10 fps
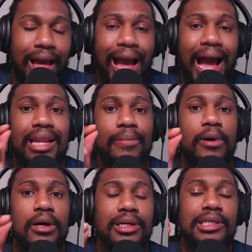Allen
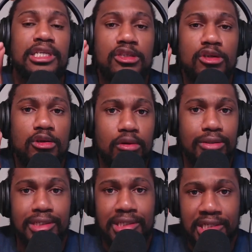Parr, did you know
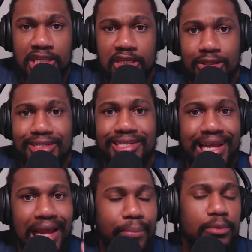Jesus
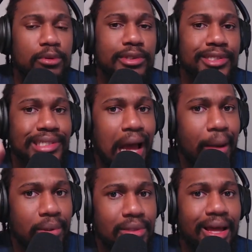kept the
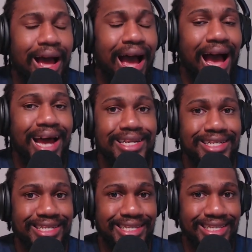Sabbath at
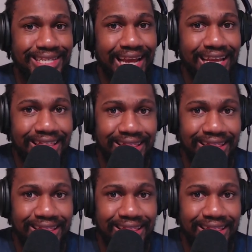his death?